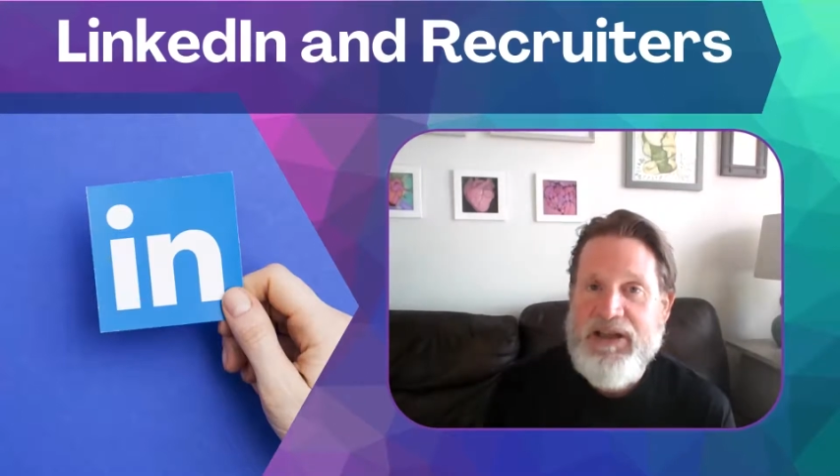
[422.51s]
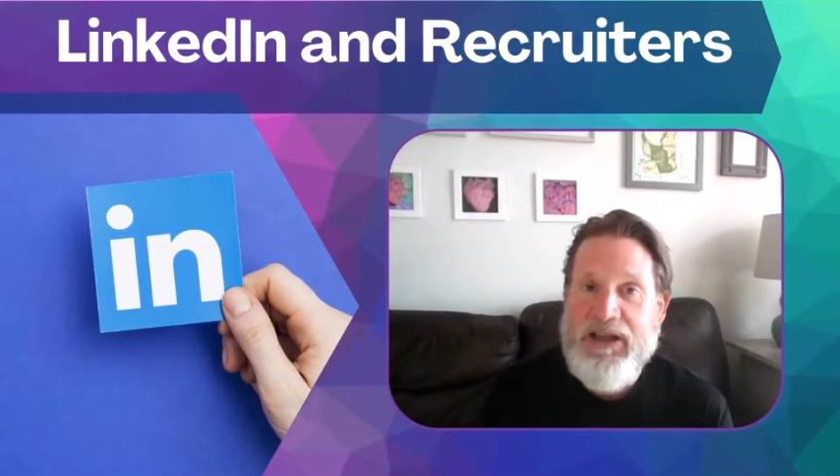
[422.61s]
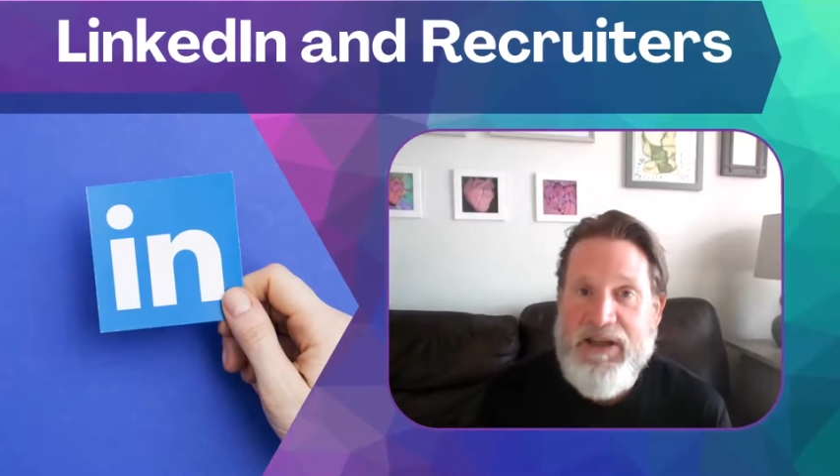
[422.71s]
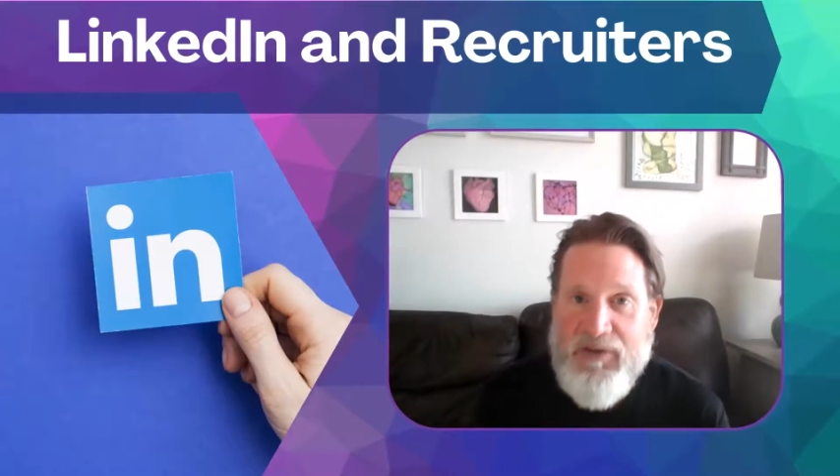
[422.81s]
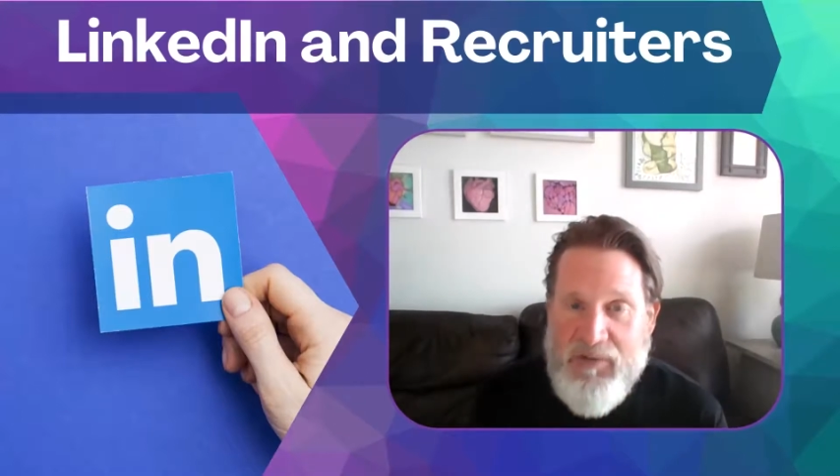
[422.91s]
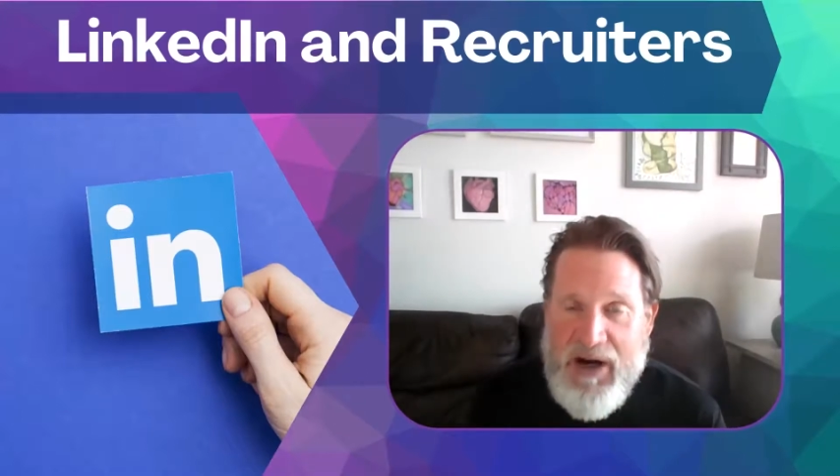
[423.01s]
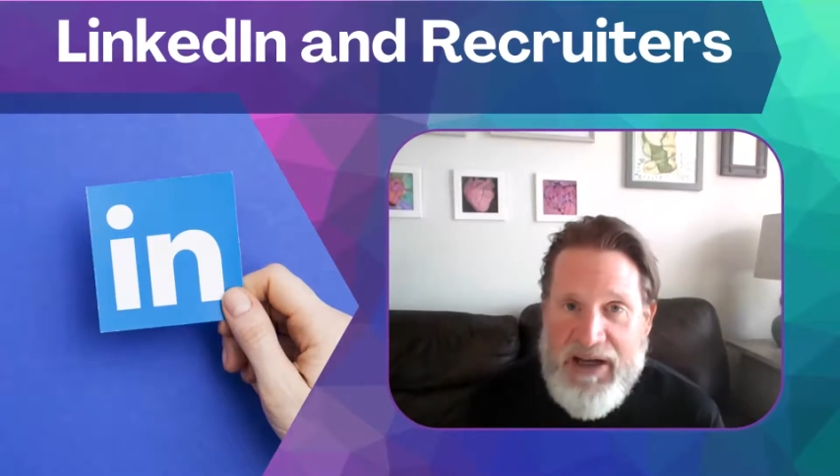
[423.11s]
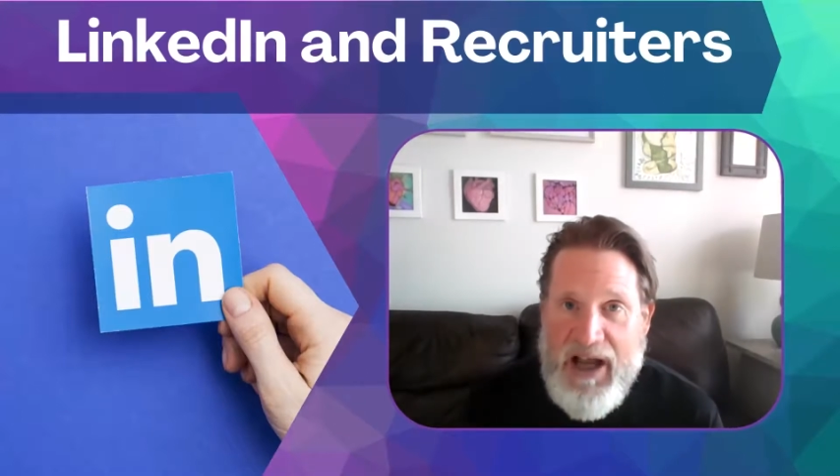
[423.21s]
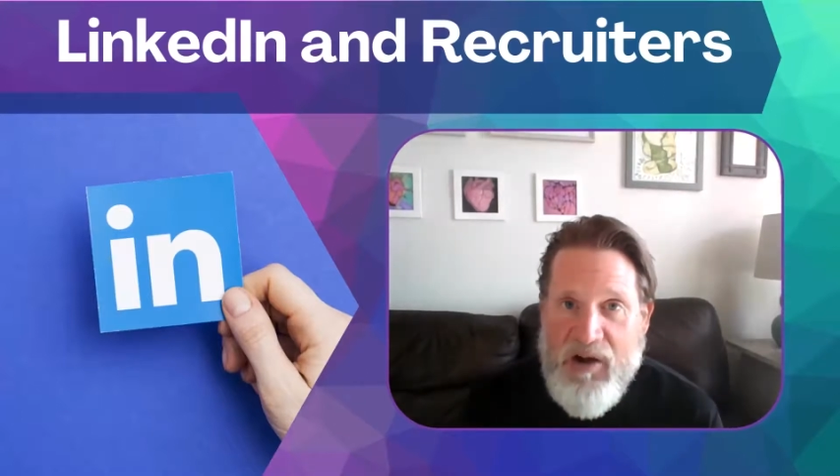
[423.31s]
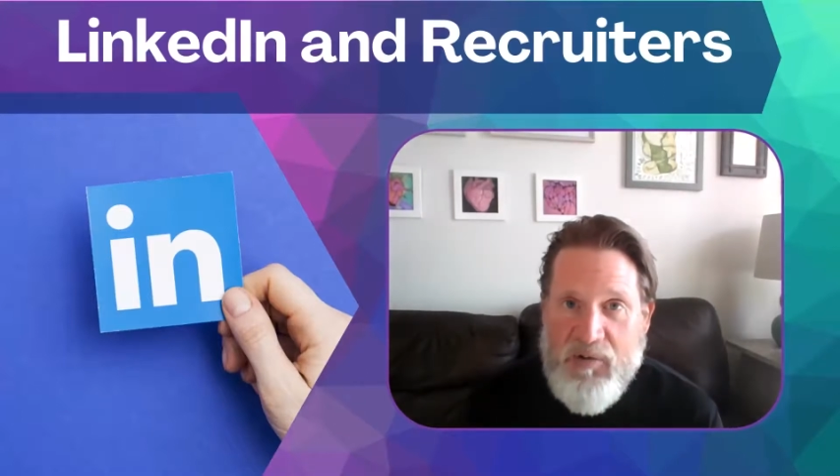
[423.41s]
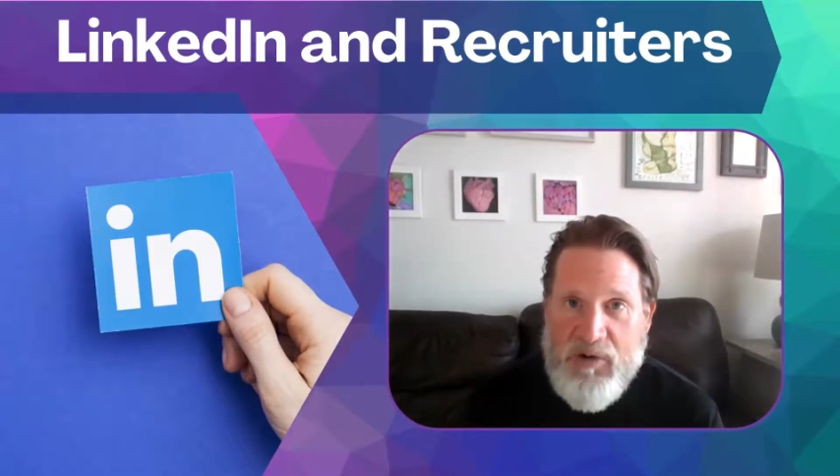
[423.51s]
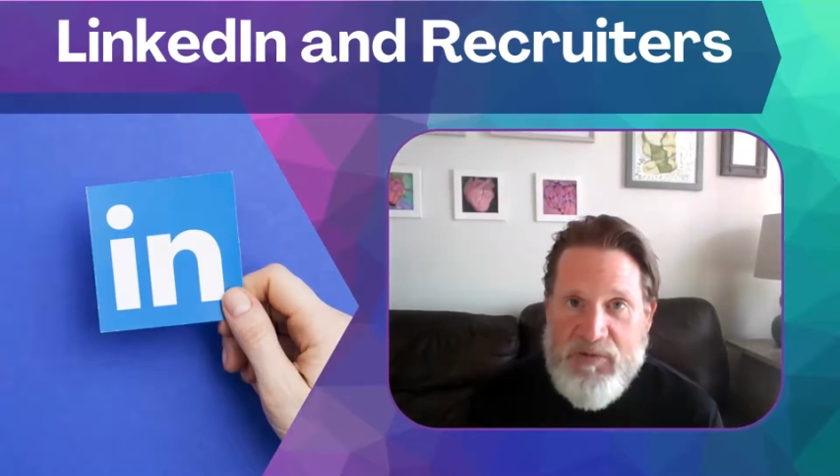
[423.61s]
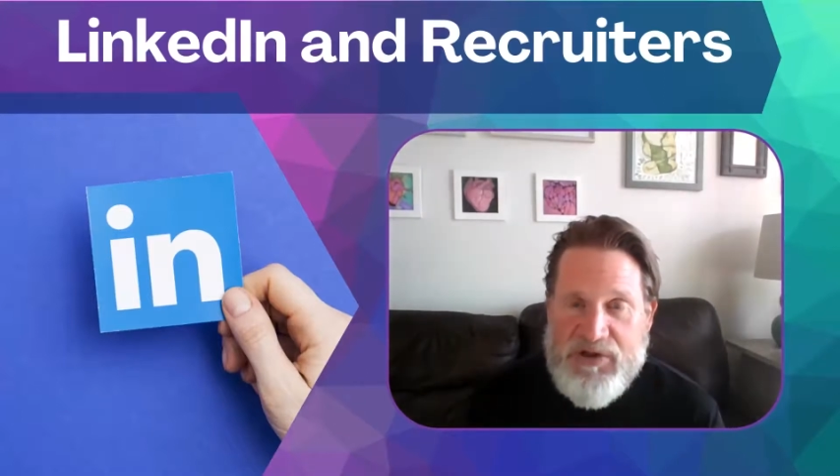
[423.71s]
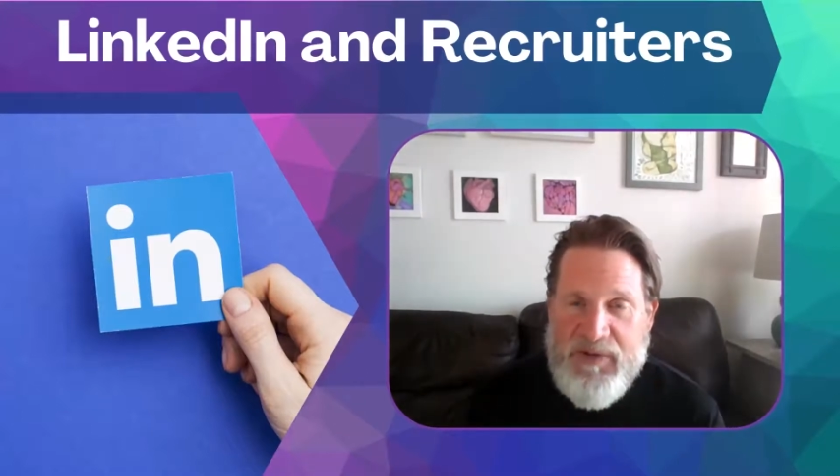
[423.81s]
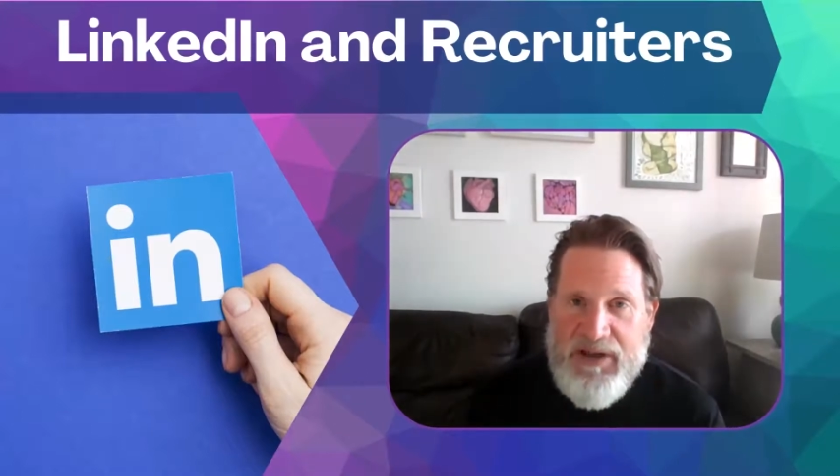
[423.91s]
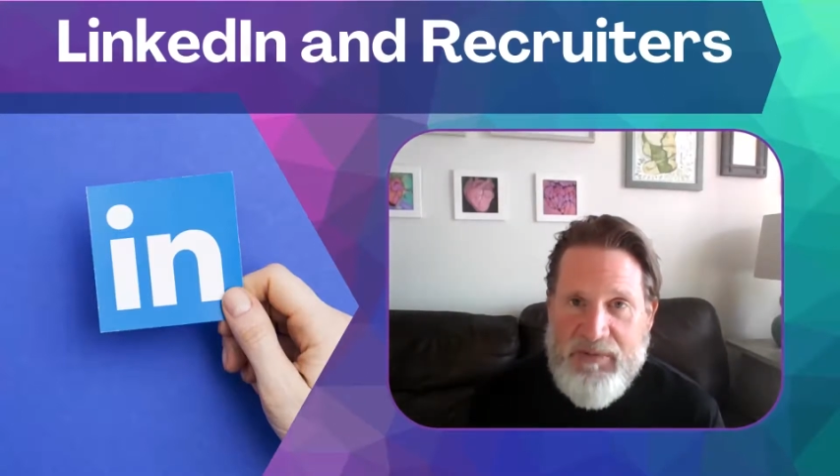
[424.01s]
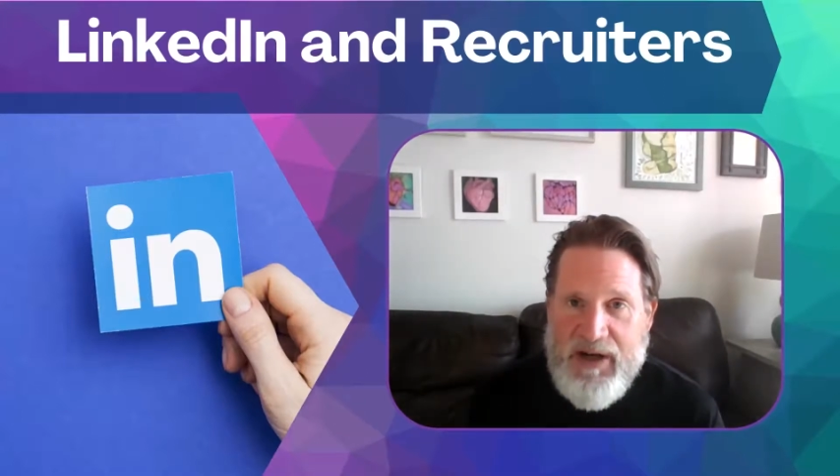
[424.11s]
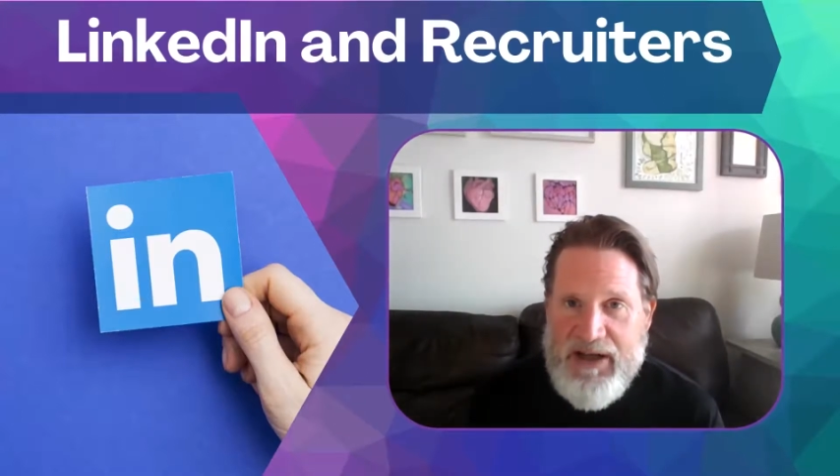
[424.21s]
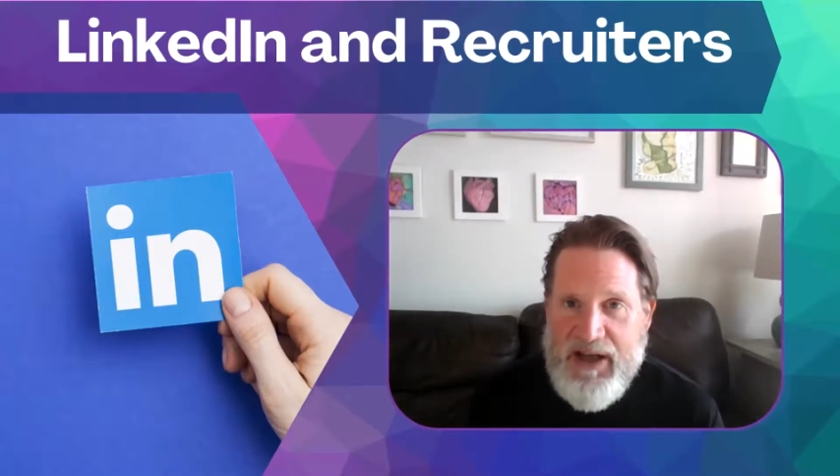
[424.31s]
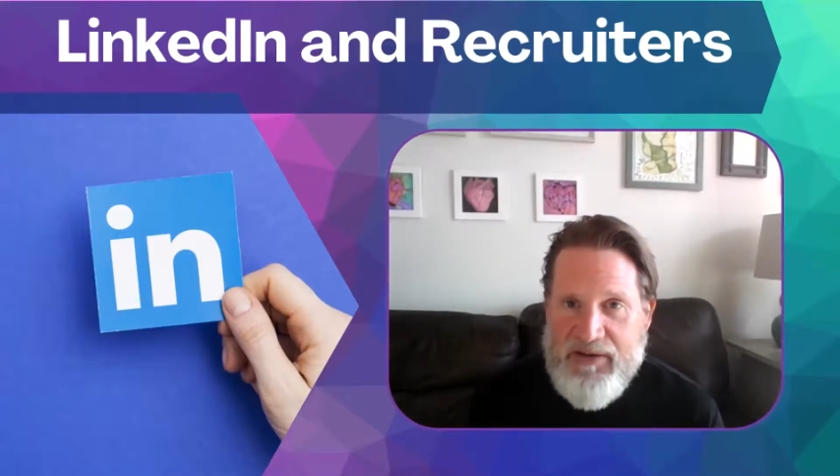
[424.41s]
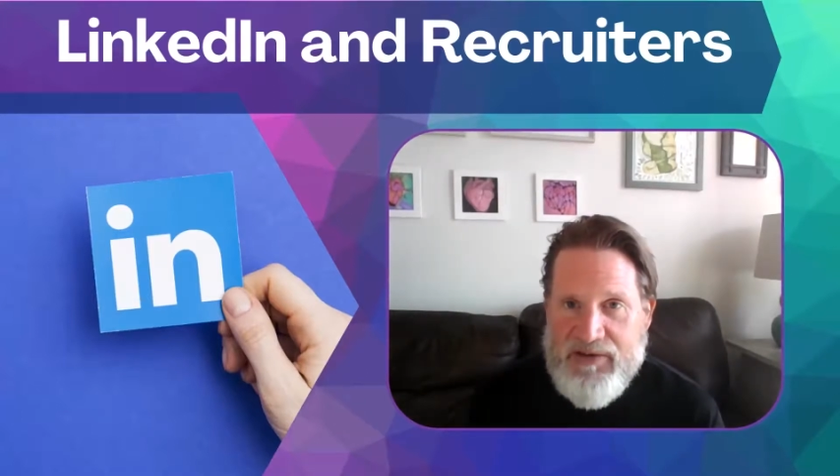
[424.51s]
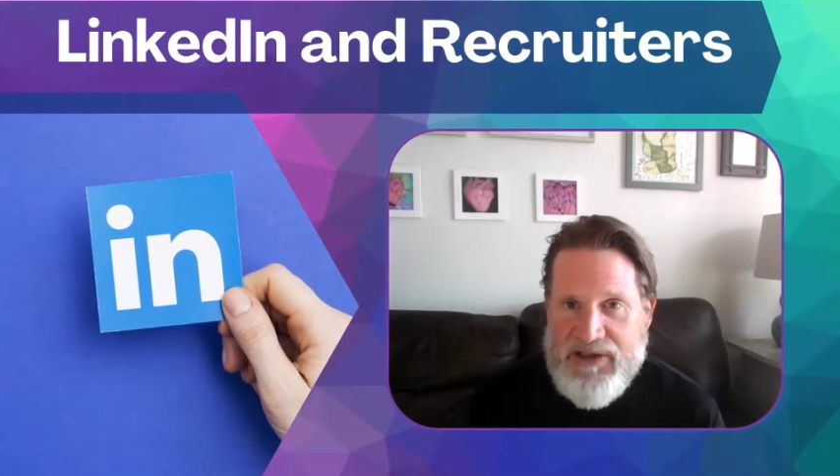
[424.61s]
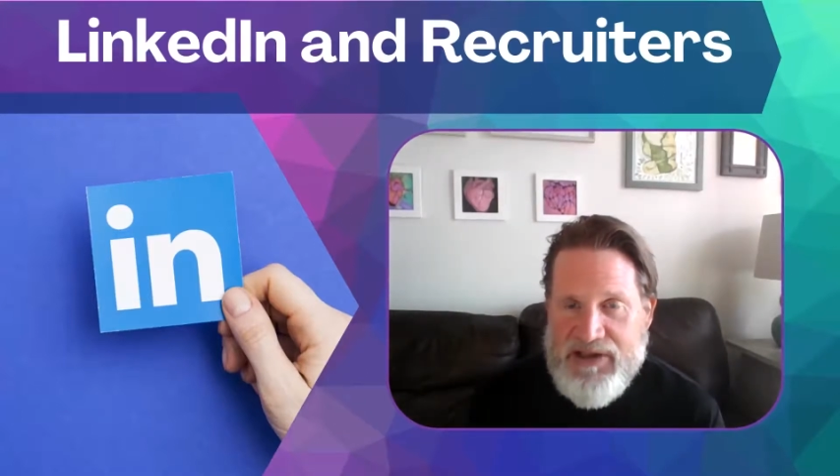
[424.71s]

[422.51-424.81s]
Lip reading: Even right now, where we're speaking right now, there's an